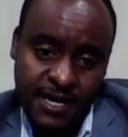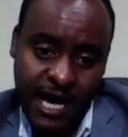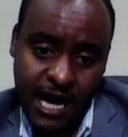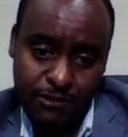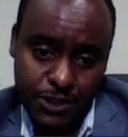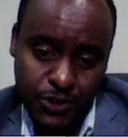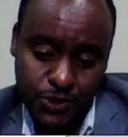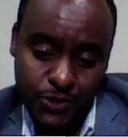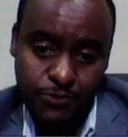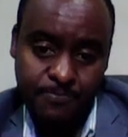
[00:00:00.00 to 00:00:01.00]
I will show
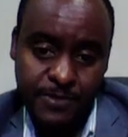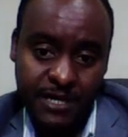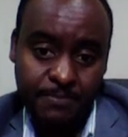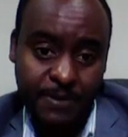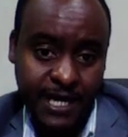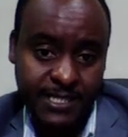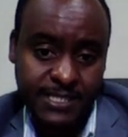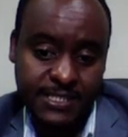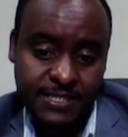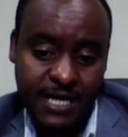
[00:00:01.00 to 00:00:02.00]
you in
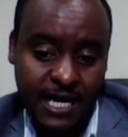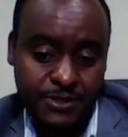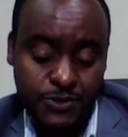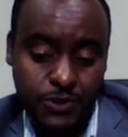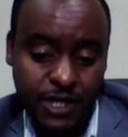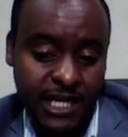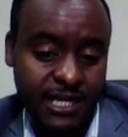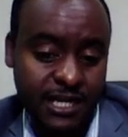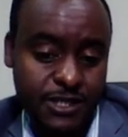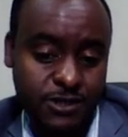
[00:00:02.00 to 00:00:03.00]
practice as usual.
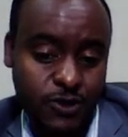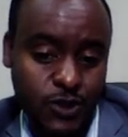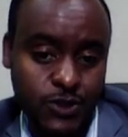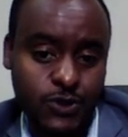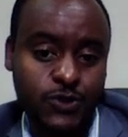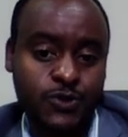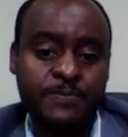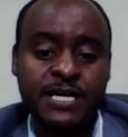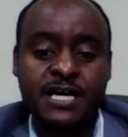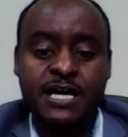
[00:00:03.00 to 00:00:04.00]
Let's go to
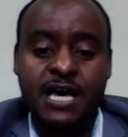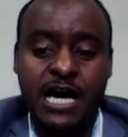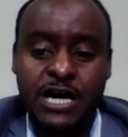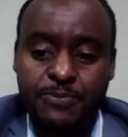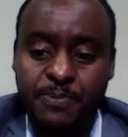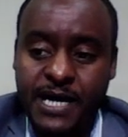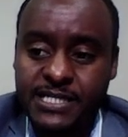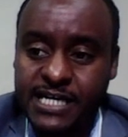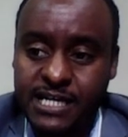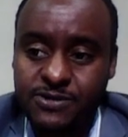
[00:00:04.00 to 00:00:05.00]
our
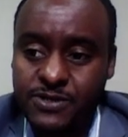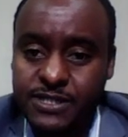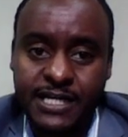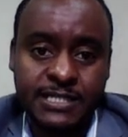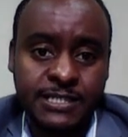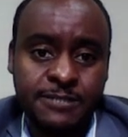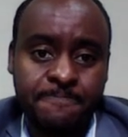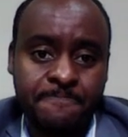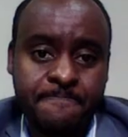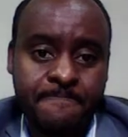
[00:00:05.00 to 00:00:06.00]
practical context.
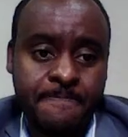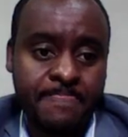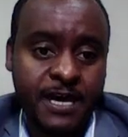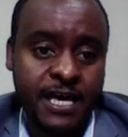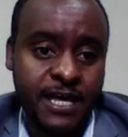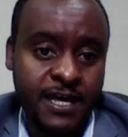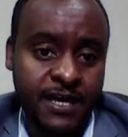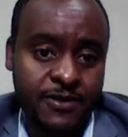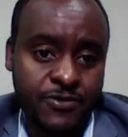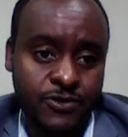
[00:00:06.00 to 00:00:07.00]

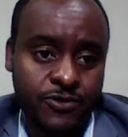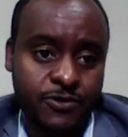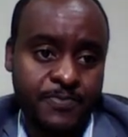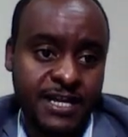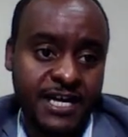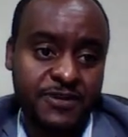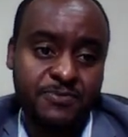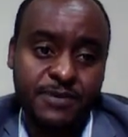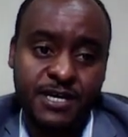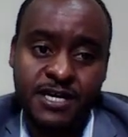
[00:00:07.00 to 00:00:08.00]
So let
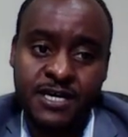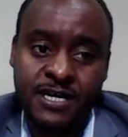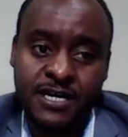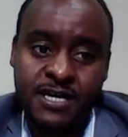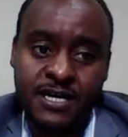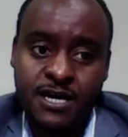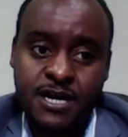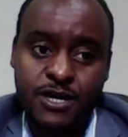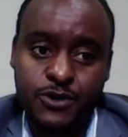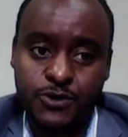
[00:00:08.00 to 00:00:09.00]
me
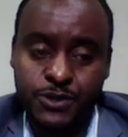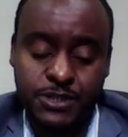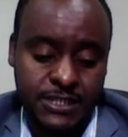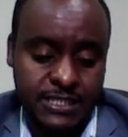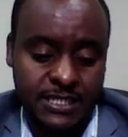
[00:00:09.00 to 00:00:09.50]
use